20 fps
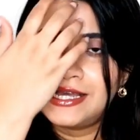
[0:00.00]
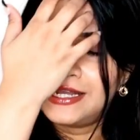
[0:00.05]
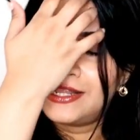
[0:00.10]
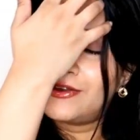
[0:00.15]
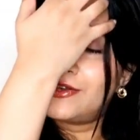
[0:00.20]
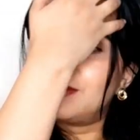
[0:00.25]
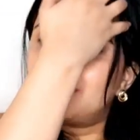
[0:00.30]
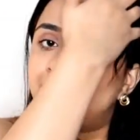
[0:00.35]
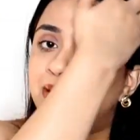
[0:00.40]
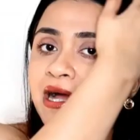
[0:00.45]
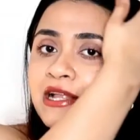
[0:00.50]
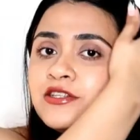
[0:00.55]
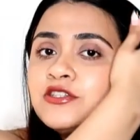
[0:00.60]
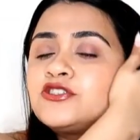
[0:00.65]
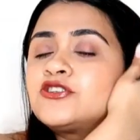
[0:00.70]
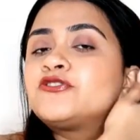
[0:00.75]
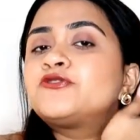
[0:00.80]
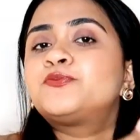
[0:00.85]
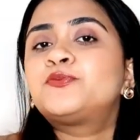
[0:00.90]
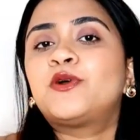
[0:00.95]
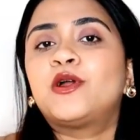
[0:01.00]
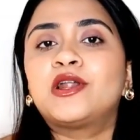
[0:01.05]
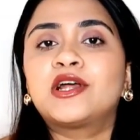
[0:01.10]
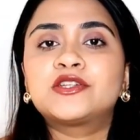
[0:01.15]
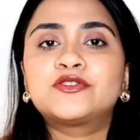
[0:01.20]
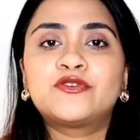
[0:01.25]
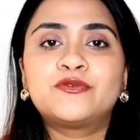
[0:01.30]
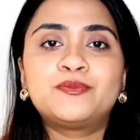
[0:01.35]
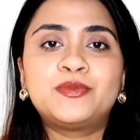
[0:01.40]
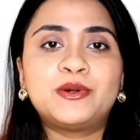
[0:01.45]
and I got a bunch of
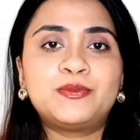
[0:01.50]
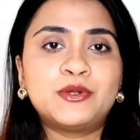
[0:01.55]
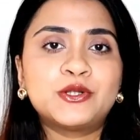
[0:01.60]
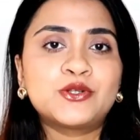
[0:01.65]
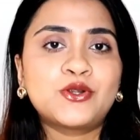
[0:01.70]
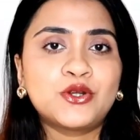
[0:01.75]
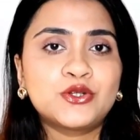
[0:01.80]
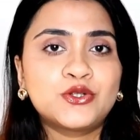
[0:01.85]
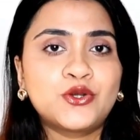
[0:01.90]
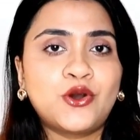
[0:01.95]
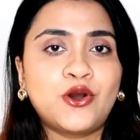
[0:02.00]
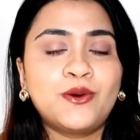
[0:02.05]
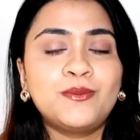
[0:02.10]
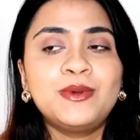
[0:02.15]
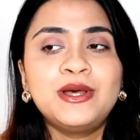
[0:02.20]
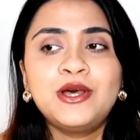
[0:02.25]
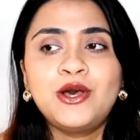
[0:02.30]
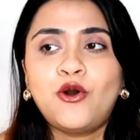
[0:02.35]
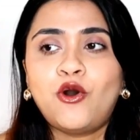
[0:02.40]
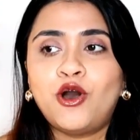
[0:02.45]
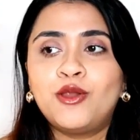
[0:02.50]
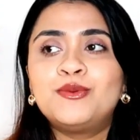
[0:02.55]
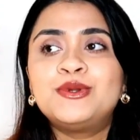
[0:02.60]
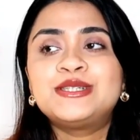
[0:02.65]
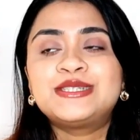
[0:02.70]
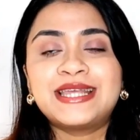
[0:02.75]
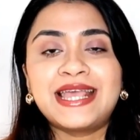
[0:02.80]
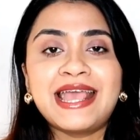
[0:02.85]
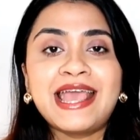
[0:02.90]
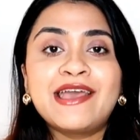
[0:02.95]
products from purple.com,
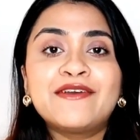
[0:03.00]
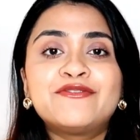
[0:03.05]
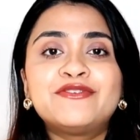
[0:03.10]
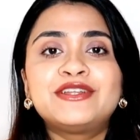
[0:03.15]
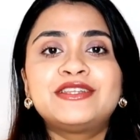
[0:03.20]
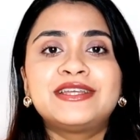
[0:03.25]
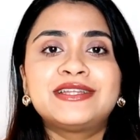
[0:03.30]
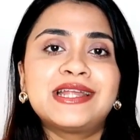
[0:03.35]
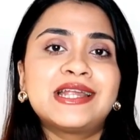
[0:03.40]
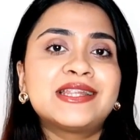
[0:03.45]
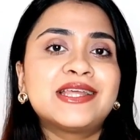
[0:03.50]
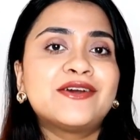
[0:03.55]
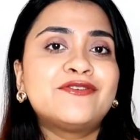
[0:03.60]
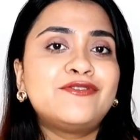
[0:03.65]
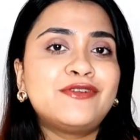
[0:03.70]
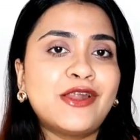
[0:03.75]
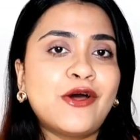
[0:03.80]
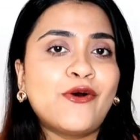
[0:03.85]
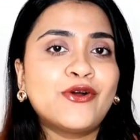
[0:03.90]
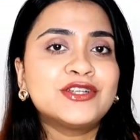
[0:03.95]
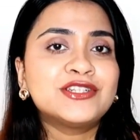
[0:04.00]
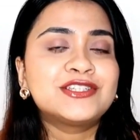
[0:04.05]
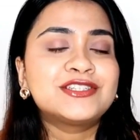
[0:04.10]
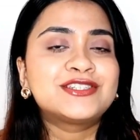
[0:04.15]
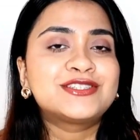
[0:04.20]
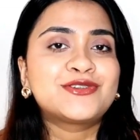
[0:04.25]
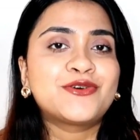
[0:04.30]
almost everything that they have launched.